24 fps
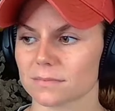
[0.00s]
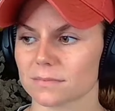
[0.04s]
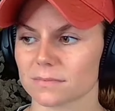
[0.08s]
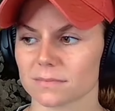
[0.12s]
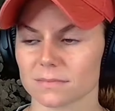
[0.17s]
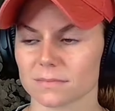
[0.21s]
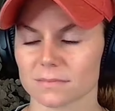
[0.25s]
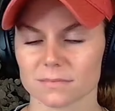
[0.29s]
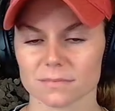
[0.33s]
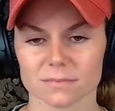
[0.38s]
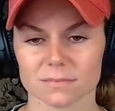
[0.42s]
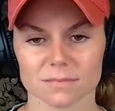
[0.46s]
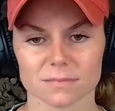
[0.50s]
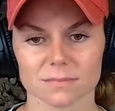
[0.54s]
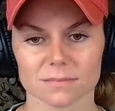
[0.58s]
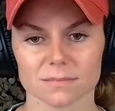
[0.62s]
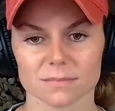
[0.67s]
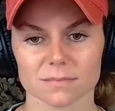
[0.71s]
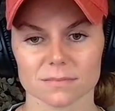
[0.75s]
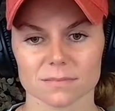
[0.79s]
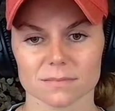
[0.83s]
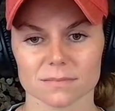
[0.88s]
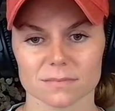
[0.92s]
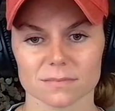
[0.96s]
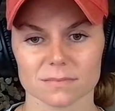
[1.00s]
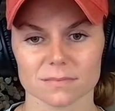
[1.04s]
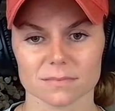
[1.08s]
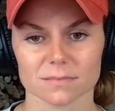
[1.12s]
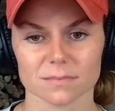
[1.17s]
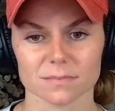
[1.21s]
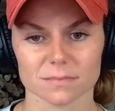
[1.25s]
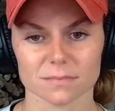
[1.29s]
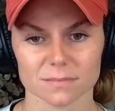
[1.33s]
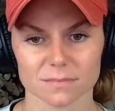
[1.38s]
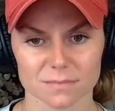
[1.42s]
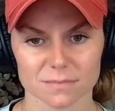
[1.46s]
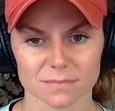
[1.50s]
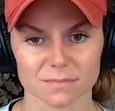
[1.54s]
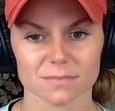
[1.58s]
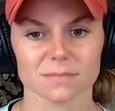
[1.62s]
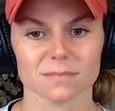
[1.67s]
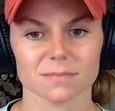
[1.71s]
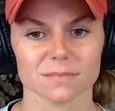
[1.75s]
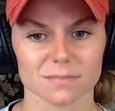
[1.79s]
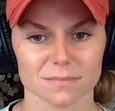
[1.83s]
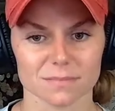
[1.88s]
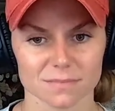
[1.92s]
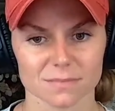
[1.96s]

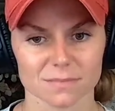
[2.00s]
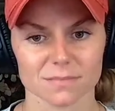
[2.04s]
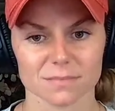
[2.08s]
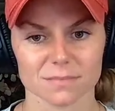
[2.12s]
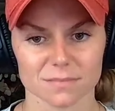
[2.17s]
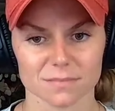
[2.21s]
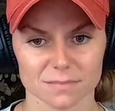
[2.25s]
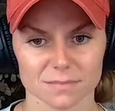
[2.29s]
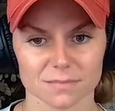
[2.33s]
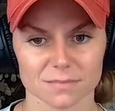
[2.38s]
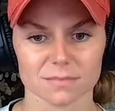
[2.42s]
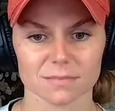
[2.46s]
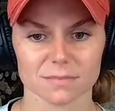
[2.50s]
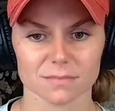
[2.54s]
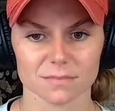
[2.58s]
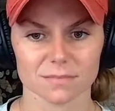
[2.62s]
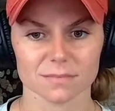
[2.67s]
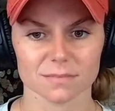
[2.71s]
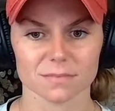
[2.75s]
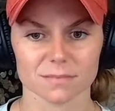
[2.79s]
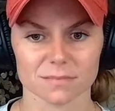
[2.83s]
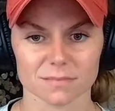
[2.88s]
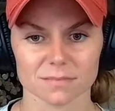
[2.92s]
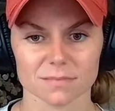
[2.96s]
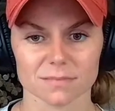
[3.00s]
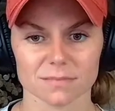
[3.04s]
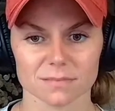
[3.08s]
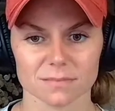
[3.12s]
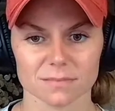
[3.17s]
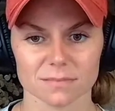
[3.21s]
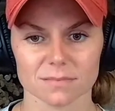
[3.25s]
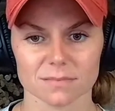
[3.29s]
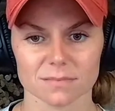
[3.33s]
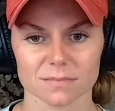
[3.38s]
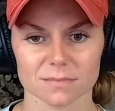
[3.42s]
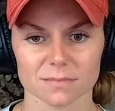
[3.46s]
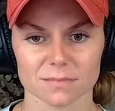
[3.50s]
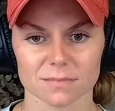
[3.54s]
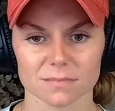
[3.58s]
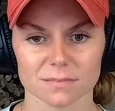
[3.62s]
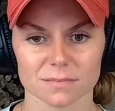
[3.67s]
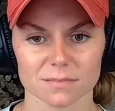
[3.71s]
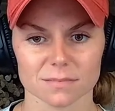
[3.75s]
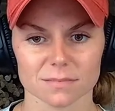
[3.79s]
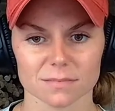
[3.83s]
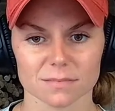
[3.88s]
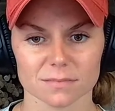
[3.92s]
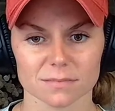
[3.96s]

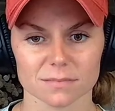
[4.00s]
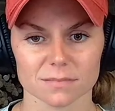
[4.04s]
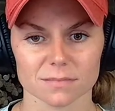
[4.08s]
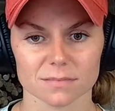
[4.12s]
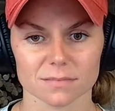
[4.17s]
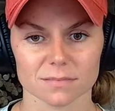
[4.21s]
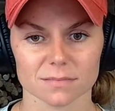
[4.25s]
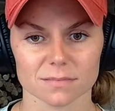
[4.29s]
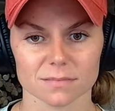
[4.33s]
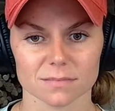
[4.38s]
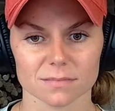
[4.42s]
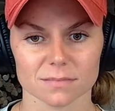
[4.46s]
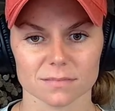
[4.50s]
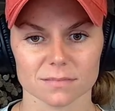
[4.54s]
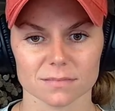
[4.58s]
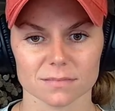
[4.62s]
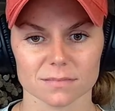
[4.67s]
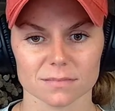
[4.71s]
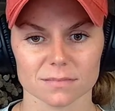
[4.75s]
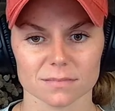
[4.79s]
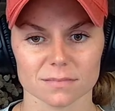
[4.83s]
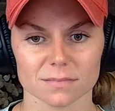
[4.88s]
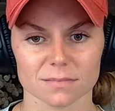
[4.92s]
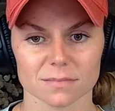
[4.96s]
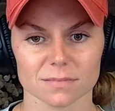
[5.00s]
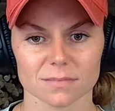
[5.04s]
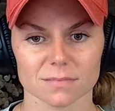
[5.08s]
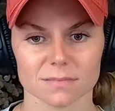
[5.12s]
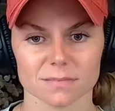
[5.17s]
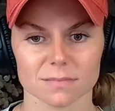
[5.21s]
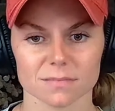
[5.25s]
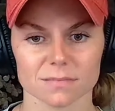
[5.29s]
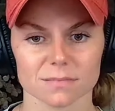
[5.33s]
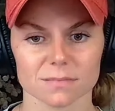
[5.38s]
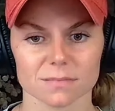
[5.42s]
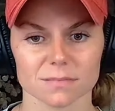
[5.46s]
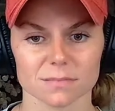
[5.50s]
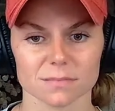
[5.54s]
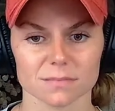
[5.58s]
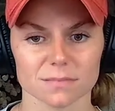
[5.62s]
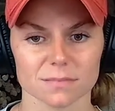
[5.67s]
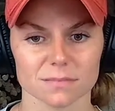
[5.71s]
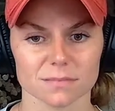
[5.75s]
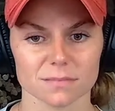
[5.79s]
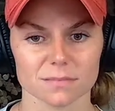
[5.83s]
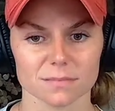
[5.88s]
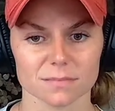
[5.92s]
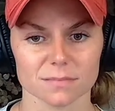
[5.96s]

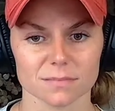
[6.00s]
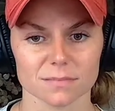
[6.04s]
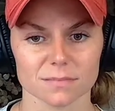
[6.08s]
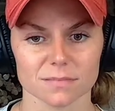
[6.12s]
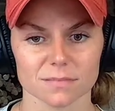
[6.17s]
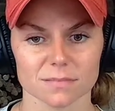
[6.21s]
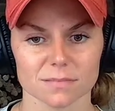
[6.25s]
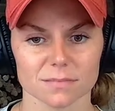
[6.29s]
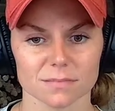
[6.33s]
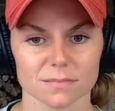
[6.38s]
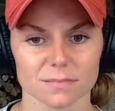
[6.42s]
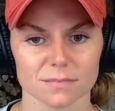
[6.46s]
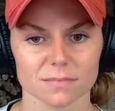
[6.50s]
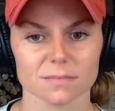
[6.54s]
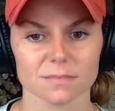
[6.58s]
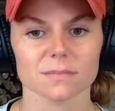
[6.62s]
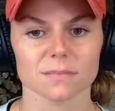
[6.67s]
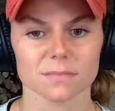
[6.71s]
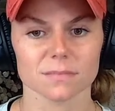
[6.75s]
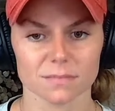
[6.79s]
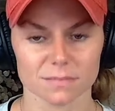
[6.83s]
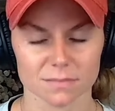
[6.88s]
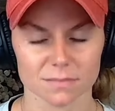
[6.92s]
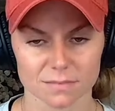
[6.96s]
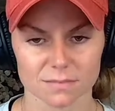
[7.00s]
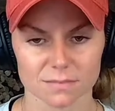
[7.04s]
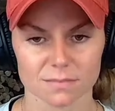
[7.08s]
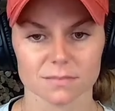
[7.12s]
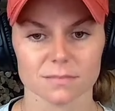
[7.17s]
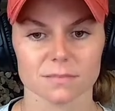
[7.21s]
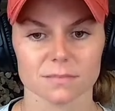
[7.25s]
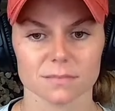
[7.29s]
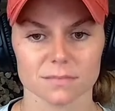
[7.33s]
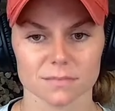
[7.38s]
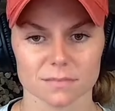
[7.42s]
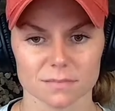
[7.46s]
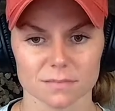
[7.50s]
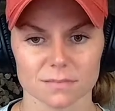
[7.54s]
(silent)